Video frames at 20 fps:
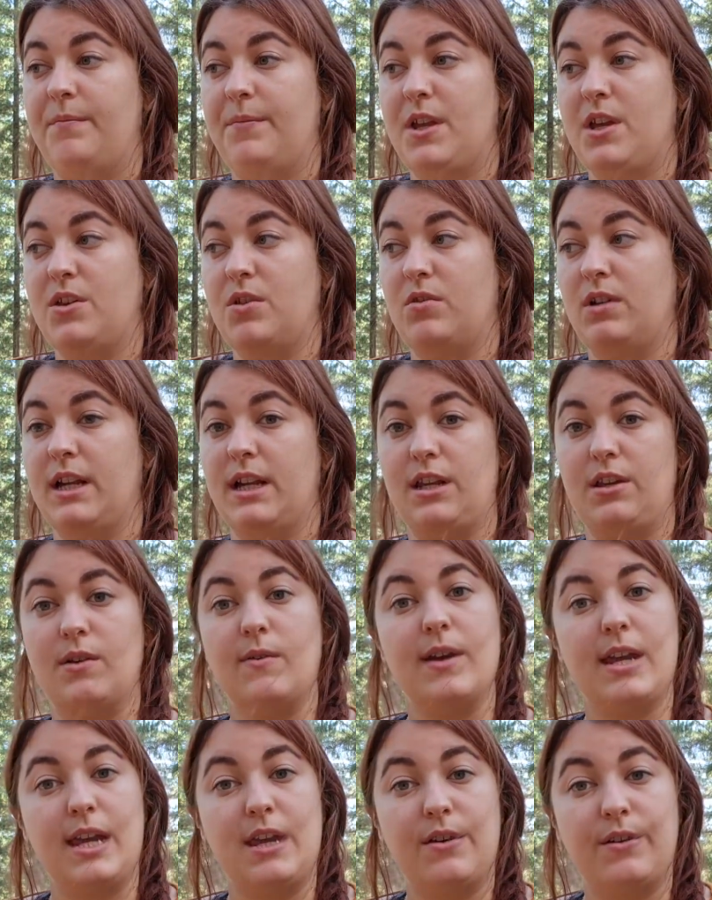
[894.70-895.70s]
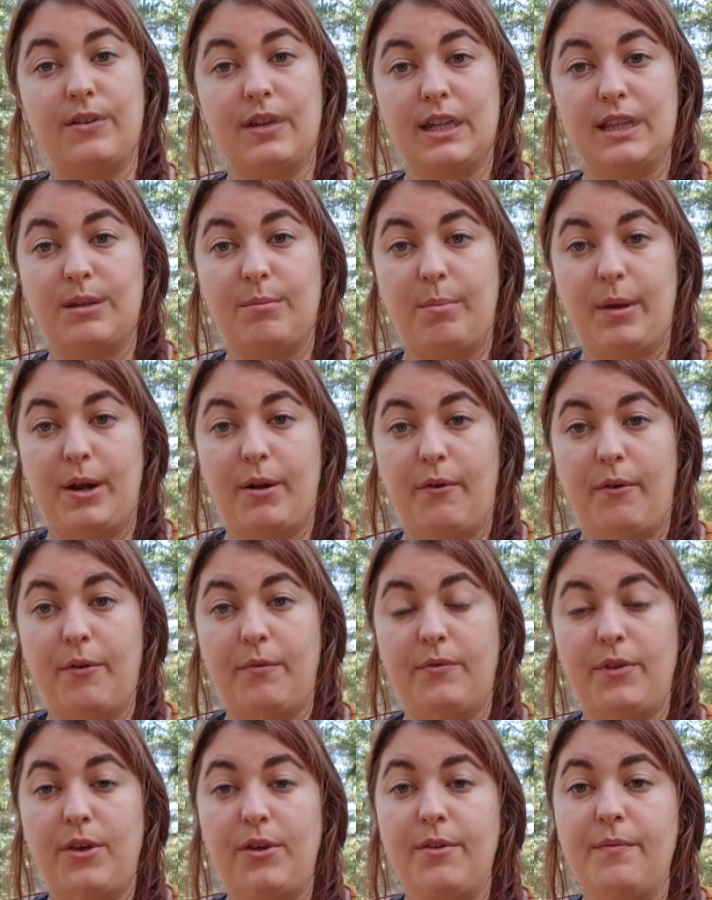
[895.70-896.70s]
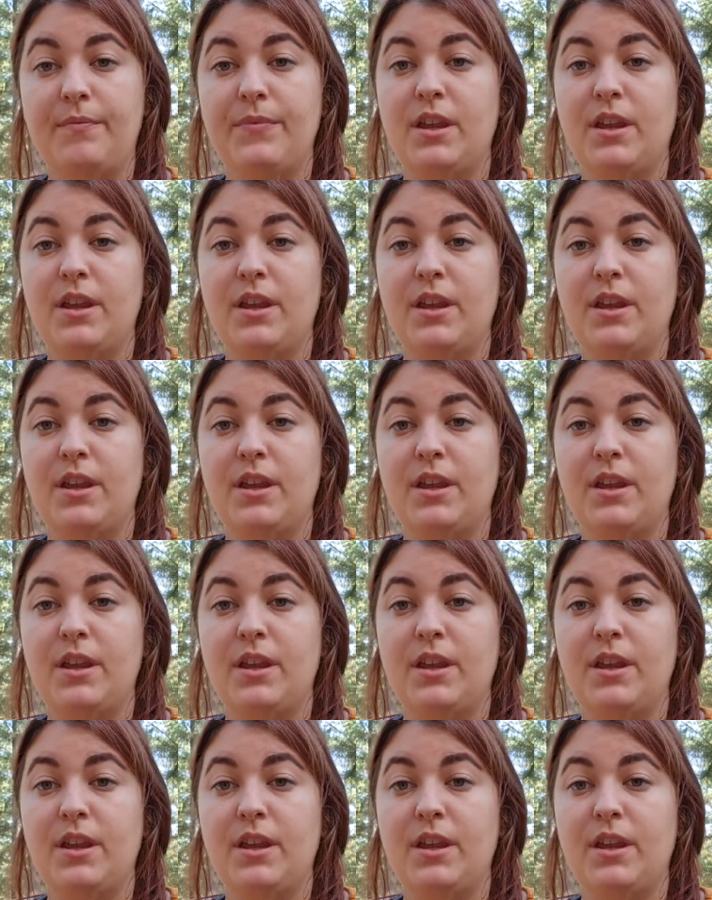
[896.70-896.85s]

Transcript: you're letting your ego get the better of you.